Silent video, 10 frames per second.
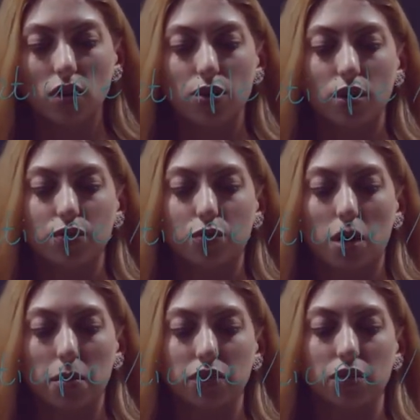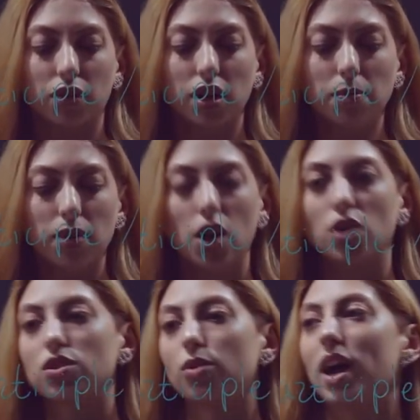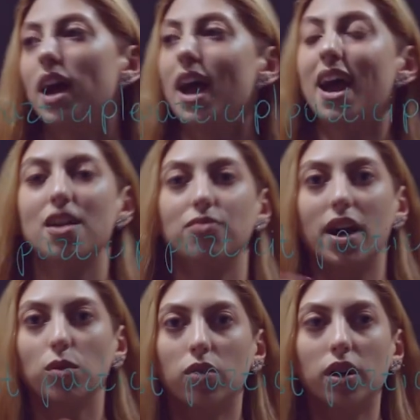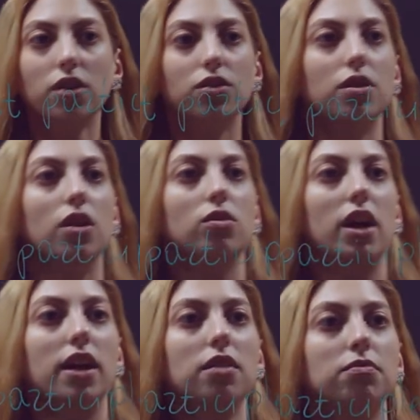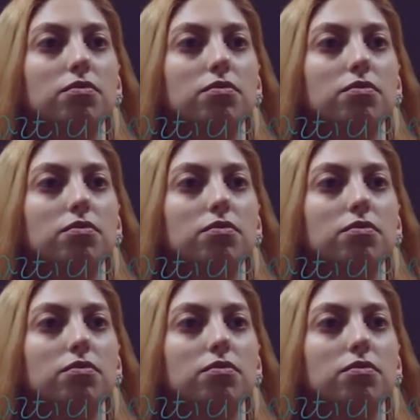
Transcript: third form of the verb. So have I worked, okay.